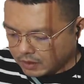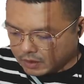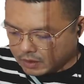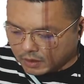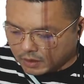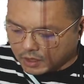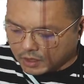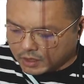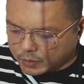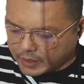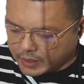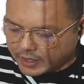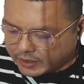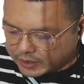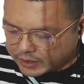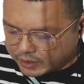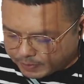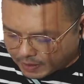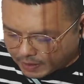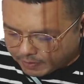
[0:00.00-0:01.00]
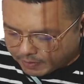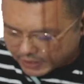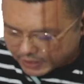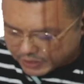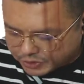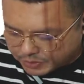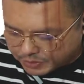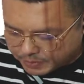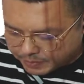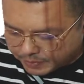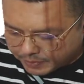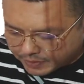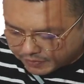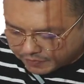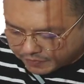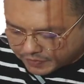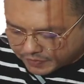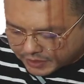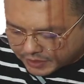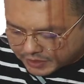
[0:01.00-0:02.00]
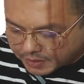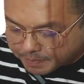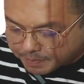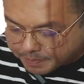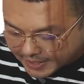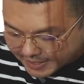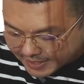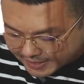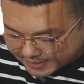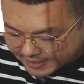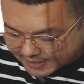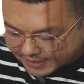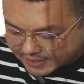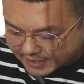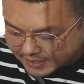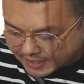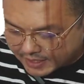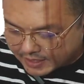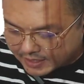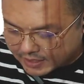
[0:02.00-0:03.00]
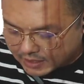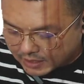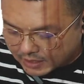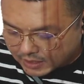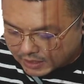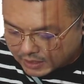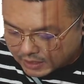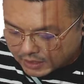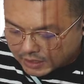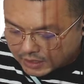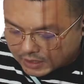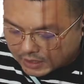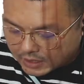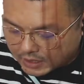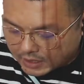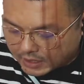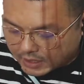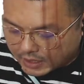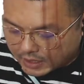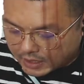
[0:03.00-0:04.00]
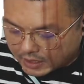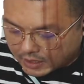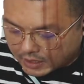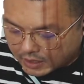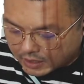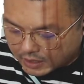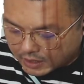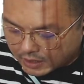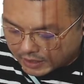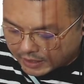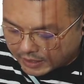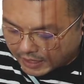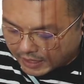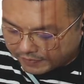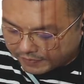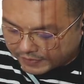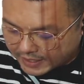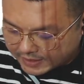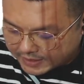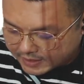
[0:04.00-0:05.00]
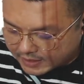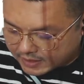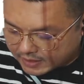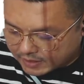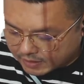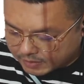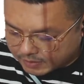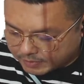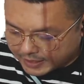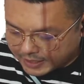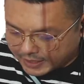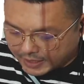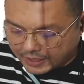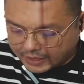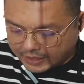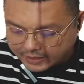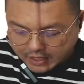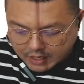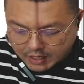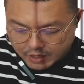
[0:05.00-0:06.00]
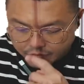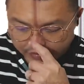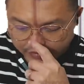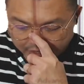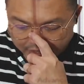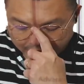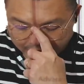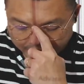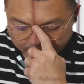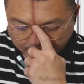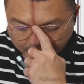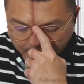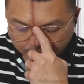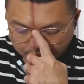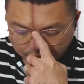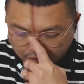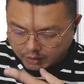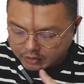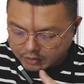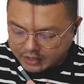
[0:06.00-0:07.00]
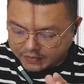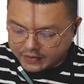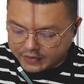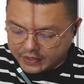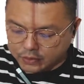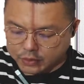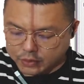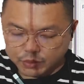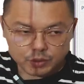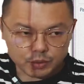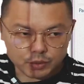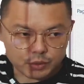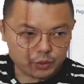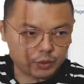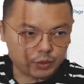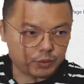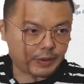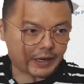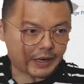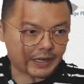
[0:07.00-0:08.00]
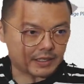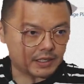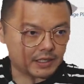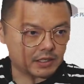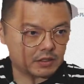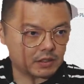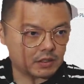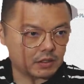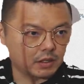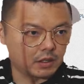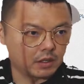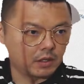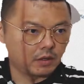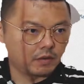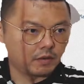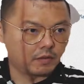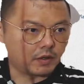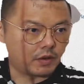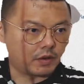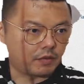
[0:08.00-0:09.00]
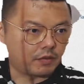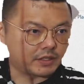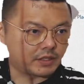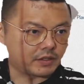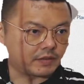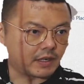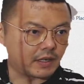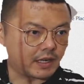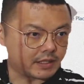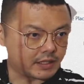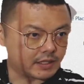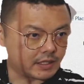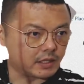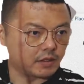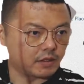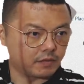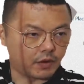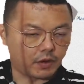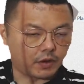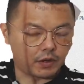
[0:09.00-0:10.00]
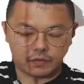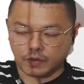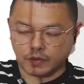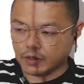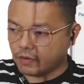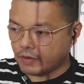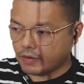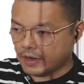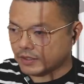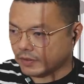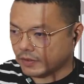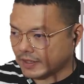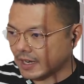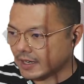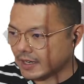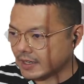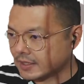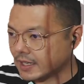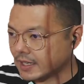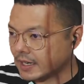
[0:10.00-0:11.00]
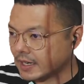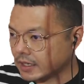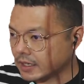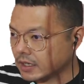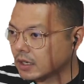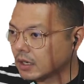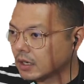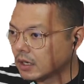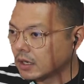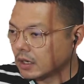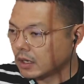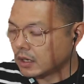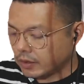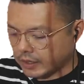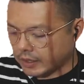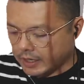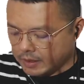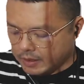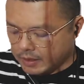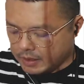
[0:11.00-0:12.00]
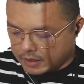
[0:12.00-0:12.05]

Because work energy power, I should be able to finish the basics in half a lesson, but then I think I'll leave it to you to do practice for the rest of the lesson or for the rest of the understanding. Okay.